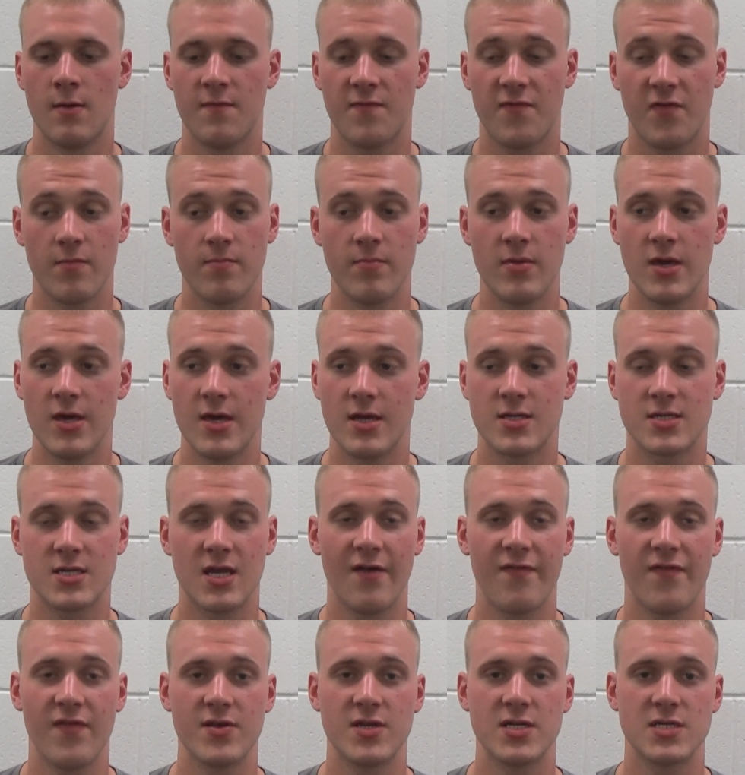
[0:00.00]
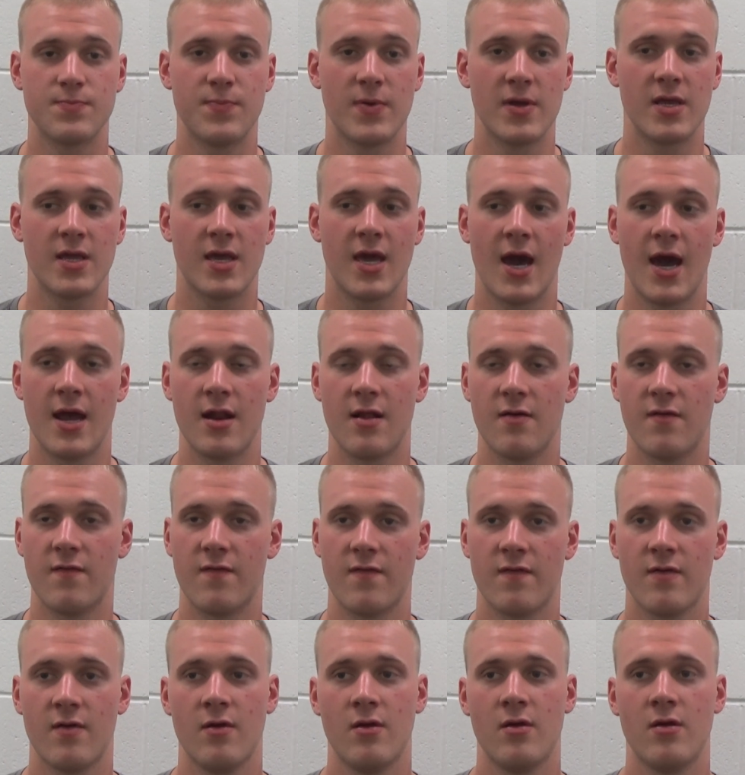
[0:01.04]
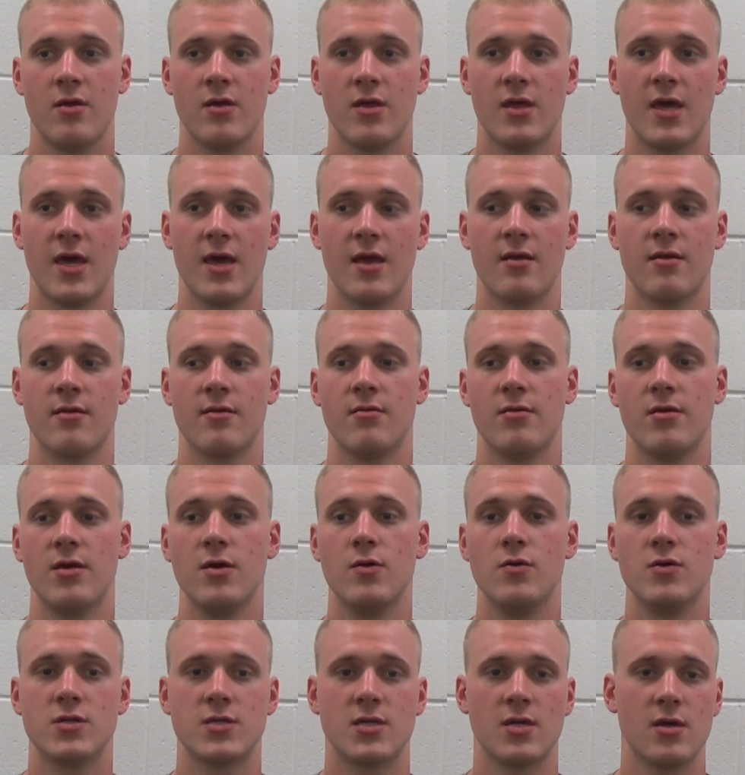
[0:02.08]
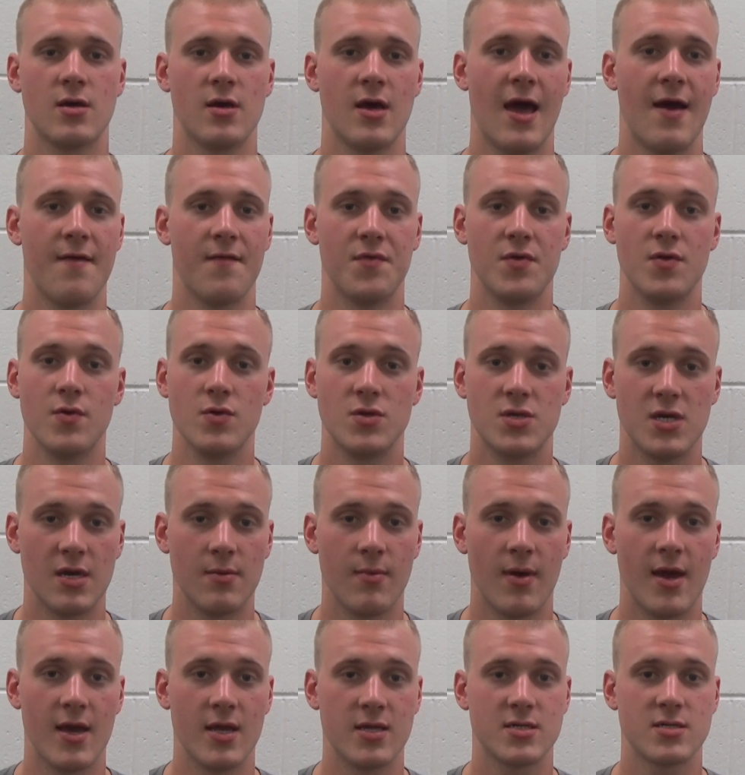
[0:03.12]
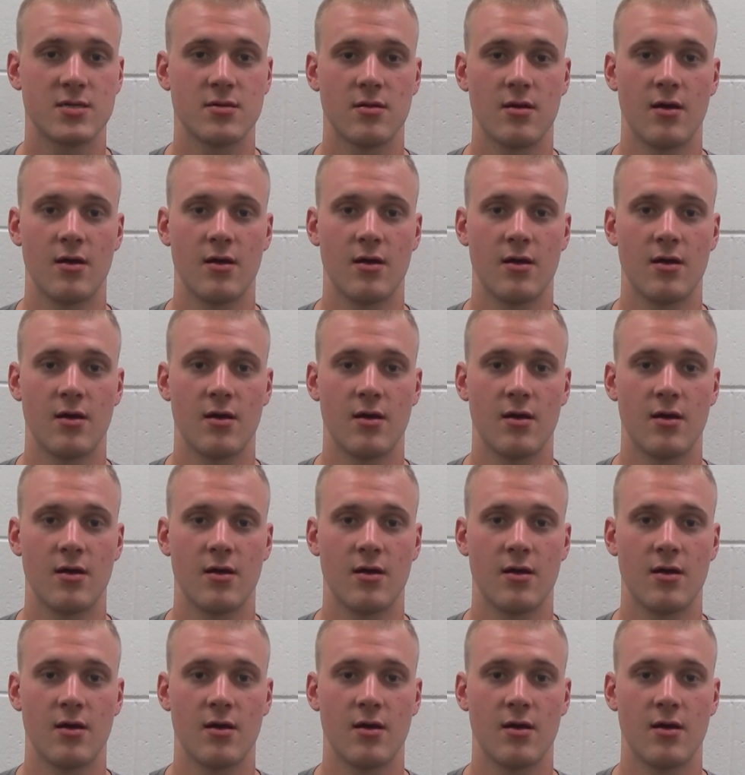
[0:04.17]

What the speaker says: For me, it's definitely just been kind of getting used to having new teammates.